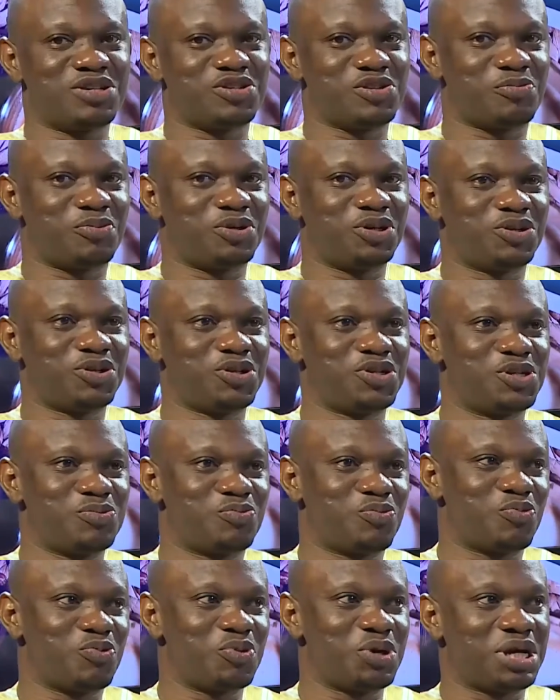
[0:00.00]

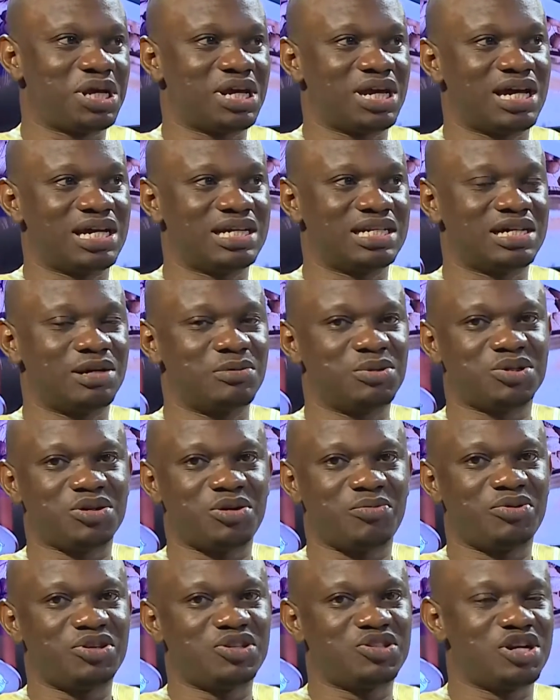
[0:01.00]
Entrepreneurship Week, and it's
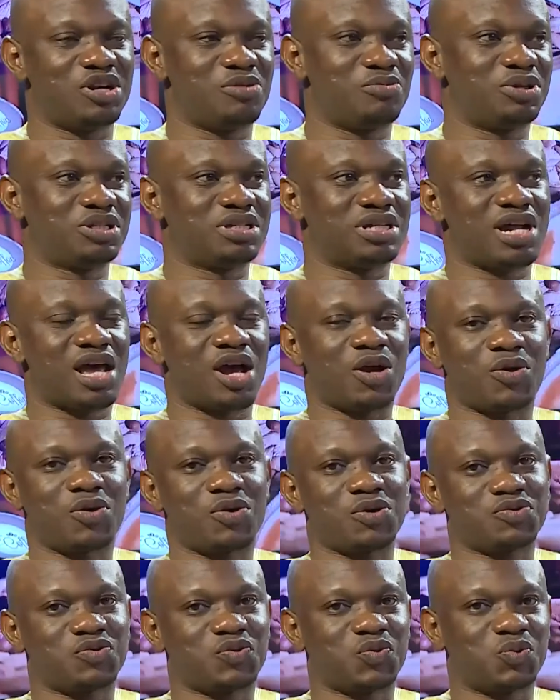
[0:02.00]
something celebrated
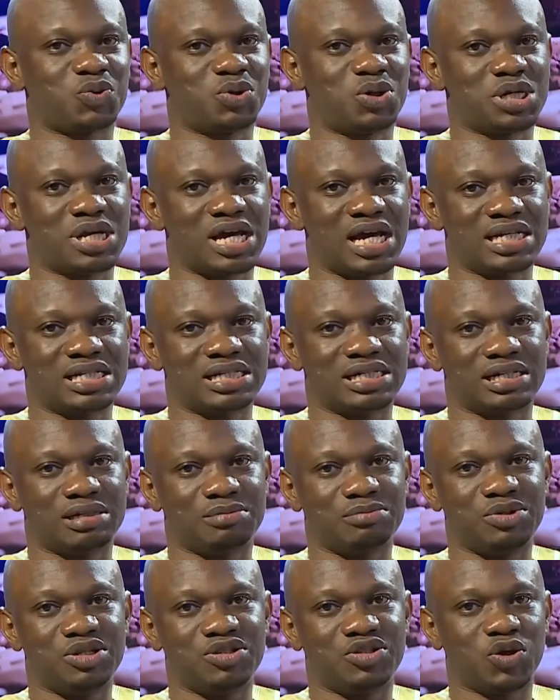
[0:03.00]
across the world. And
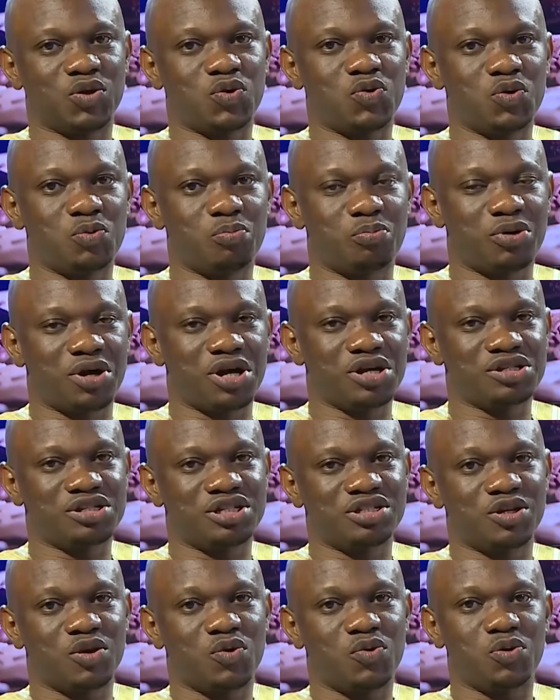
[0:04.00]
it's a good point.
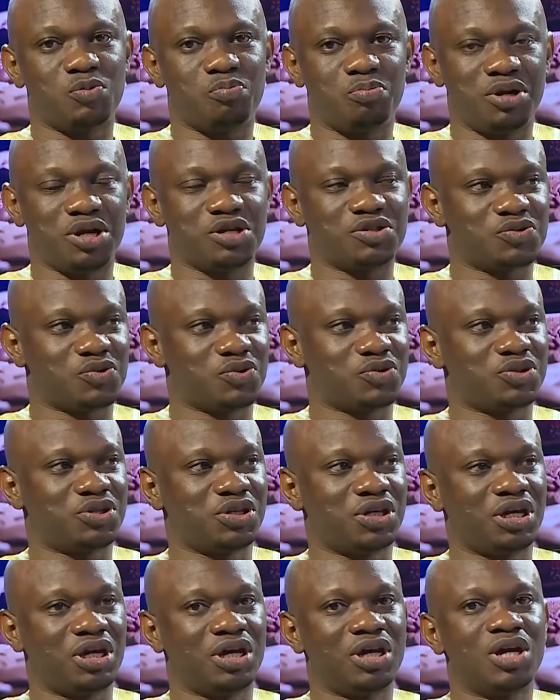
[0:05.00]
It's a good place to
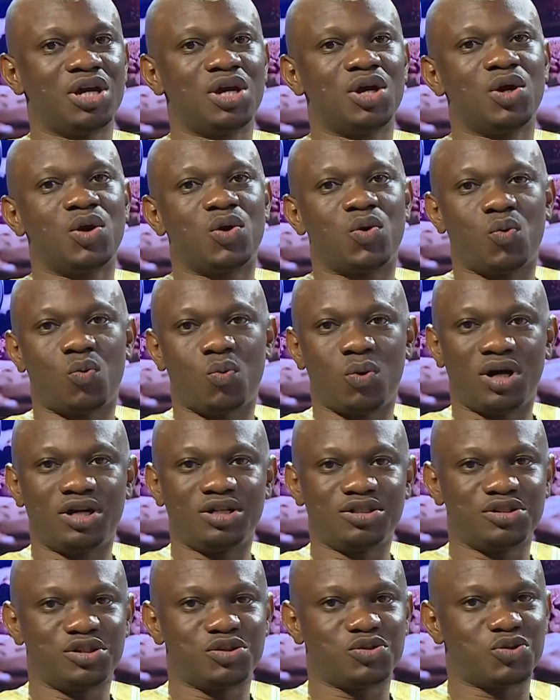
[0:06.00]
say,
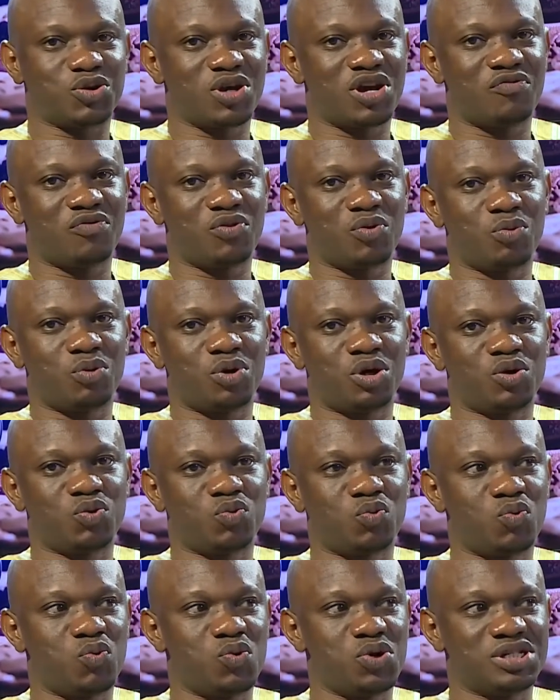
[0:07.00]
well done to everyone
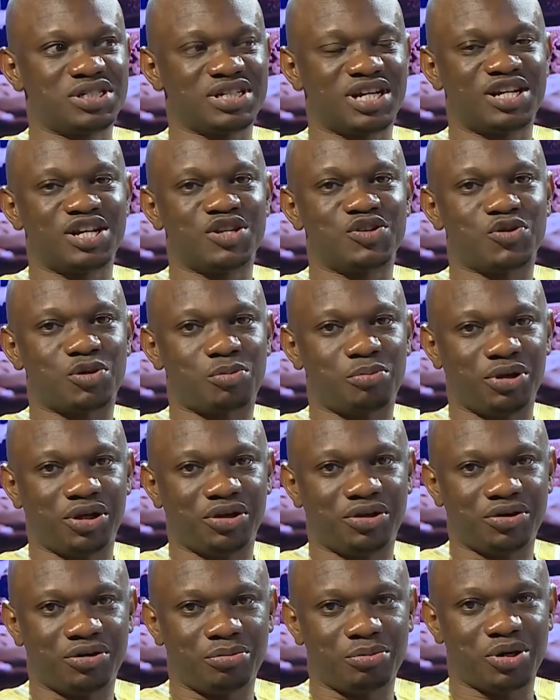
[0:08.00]
who is an
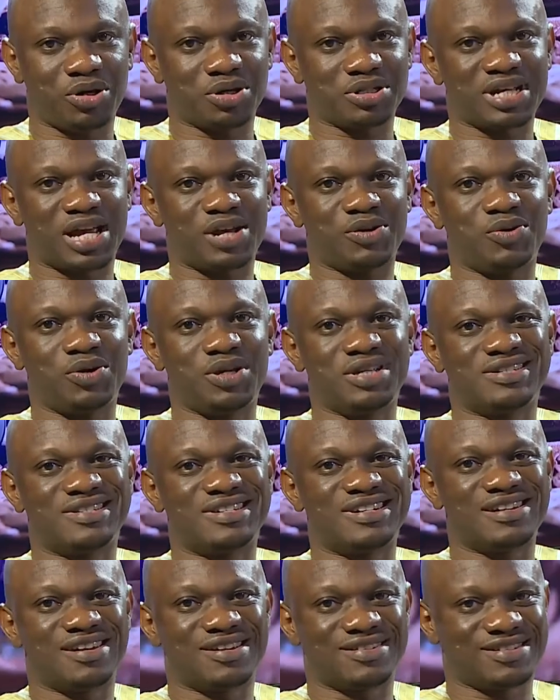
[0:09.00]
entrepreneur, because I know it's
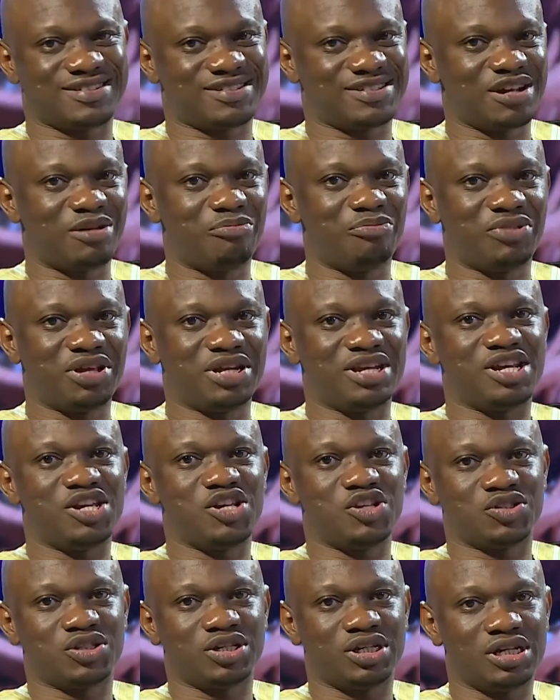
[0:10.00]
not something
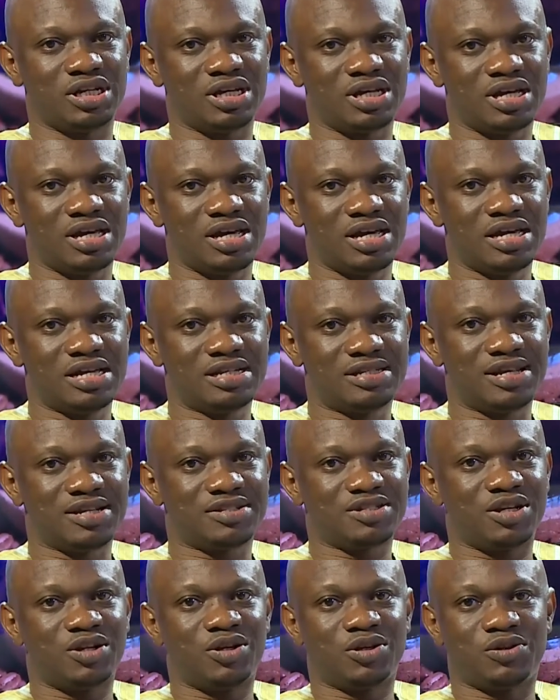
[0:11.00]
easy. It
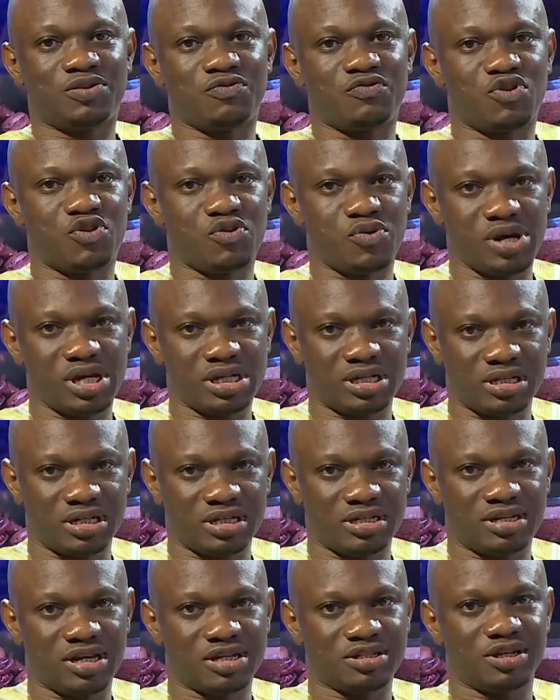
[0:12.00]
takes a lot of grit,
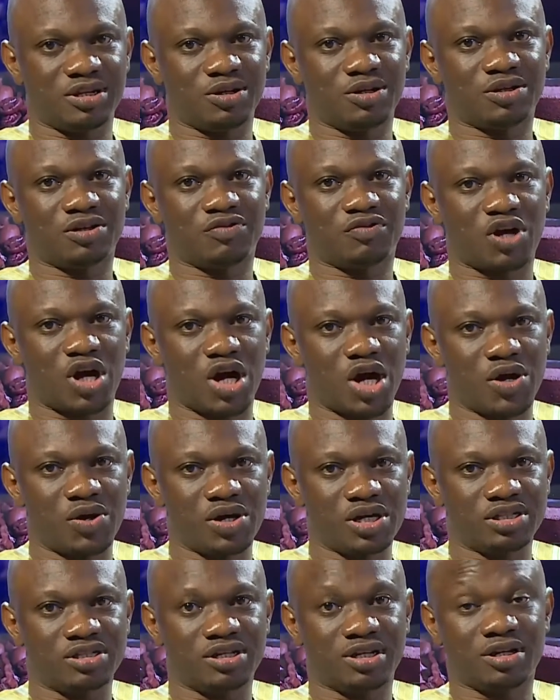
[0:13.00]
it takes a lot of
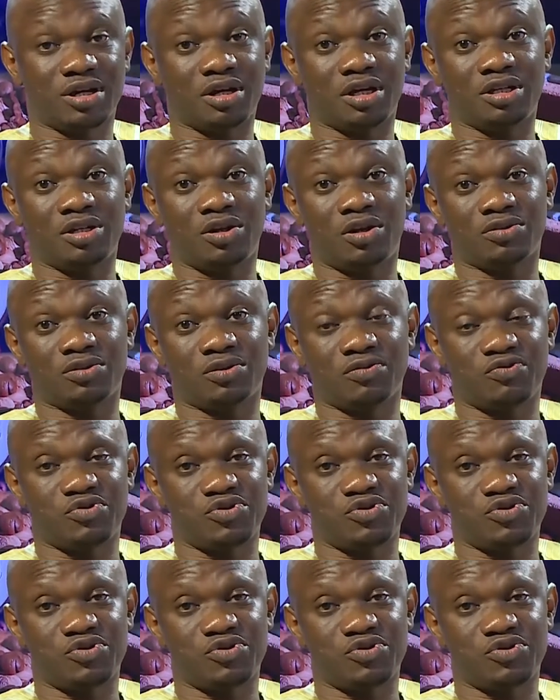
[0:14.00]
courage, it takes a lot of